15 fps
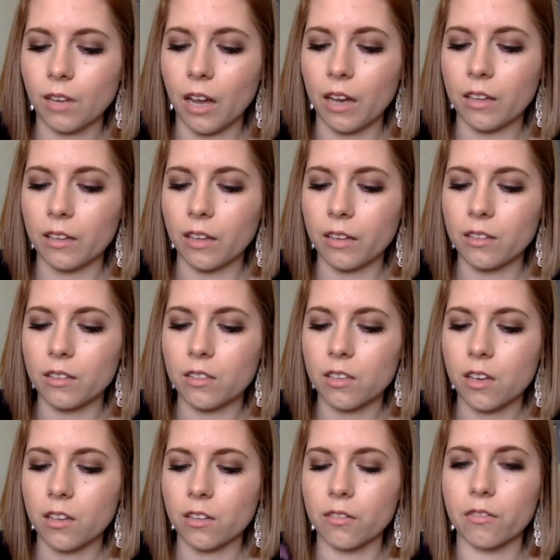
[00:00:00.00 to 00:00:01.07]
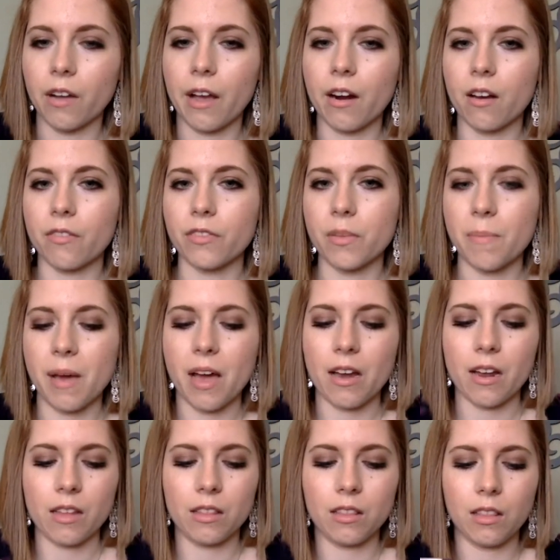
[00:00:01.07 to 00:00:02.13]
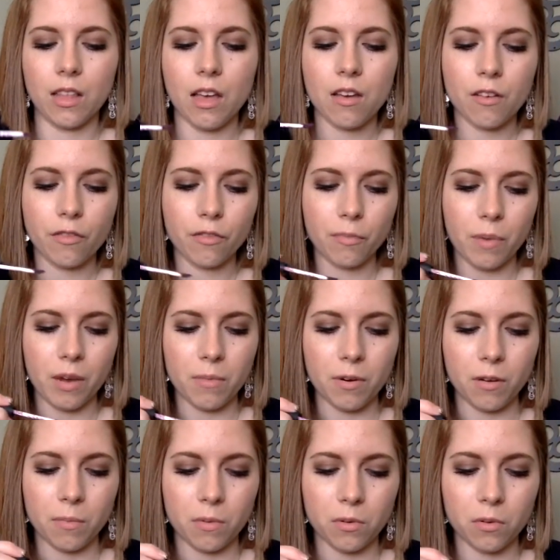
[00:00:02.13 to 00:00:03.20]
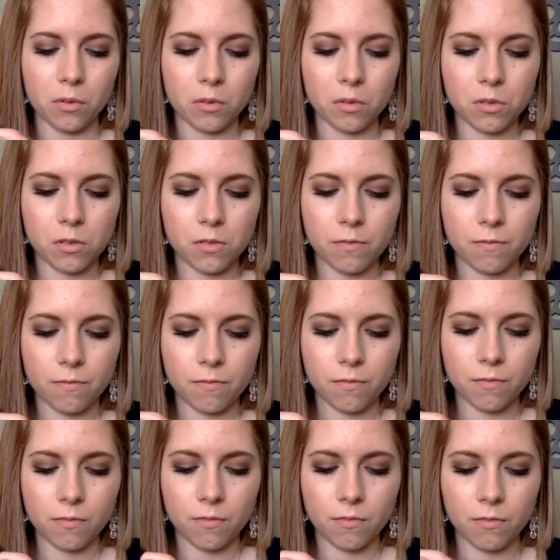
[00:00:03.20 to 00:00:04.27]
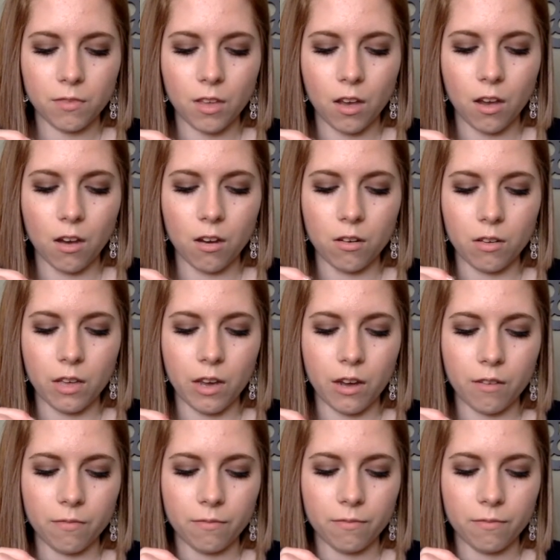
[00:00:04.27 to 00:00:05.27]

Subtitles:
I like this color right off the bat. I love my purples. Oh yeah.